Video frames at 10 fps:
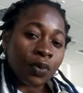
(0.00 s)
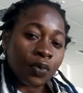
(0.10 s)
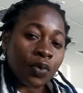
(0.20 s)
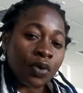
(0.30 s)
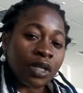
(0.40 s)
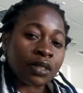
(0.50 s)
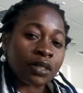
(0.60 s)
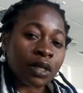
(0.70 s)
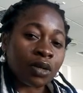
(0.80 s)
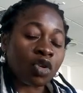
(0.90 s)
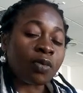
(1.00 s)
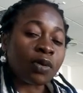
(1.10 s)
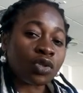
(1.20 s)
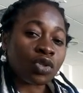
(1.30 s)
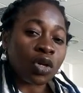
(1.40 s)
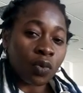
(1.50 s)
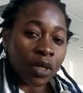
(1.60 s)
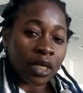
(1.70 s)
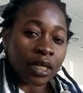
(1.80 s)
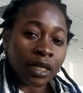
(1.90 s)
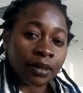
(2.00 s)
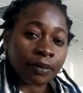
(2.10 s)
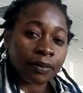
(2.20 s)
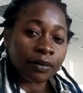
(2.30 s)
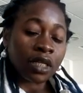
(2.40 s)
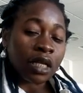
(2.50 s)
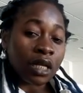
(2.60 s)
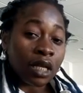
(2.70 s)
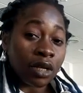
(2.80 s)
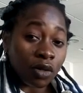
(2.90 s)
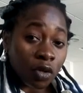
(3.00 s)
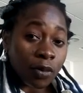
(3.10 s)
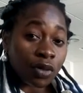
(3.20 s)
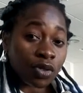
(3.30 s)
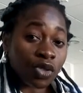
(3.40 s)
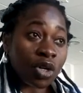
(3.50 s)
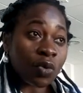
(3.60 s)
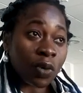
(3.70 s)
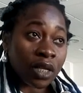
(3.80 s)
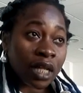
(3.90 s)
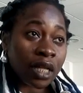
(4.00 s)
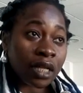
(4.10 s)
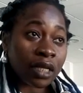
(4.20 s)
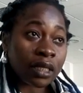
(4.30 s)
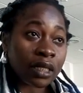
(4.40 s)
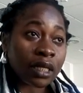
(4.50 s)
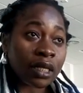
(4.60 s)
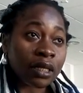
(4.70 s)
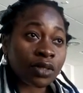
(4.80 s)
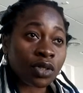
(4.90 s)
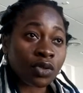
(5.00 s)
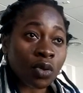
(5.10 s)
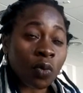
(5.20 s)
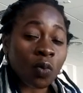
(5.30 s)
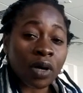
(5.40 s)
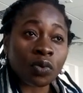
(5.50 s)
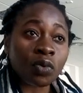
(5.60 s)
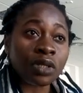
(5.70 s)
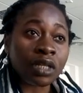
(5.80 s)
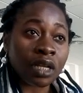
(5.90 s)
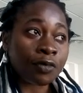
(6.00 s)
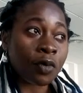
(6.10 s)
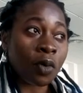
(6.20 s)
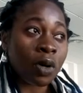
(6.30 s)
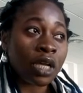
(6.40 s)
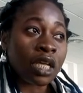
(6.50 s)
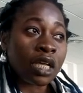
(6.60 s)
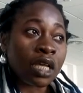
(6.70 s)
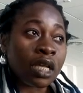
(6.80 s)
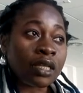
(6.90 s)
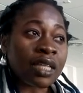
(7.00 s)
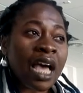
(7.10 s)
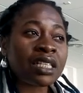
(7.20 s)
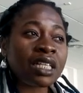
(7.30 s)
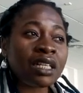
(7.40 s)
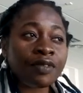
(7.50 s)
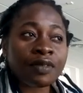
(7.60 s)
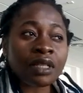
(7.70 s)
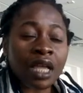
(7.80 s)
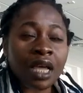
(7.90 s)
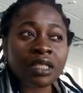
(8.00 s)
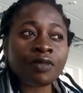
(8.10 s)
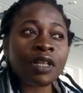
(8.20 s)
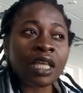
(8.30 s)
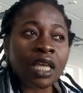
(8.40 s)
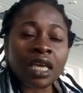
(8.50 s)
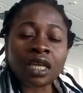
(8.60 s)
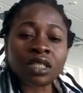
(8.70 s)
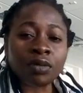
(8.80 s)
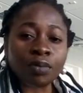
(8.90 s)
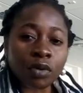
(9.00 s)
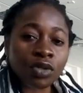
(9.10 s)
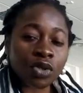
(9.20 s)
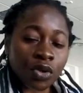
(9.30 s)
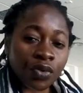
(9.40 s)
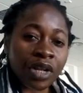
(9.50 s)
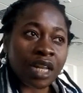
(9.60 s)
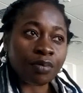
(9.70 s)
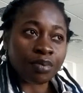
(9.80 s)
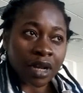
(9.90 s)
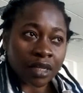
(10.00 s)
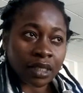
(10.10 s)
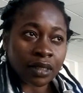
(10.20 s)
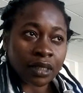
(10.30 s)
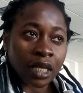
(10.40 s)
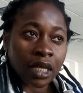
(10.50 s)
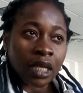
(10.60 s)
Who is a global social worker then? A global social worker is someone who therefore is actively engaged in both theory and practice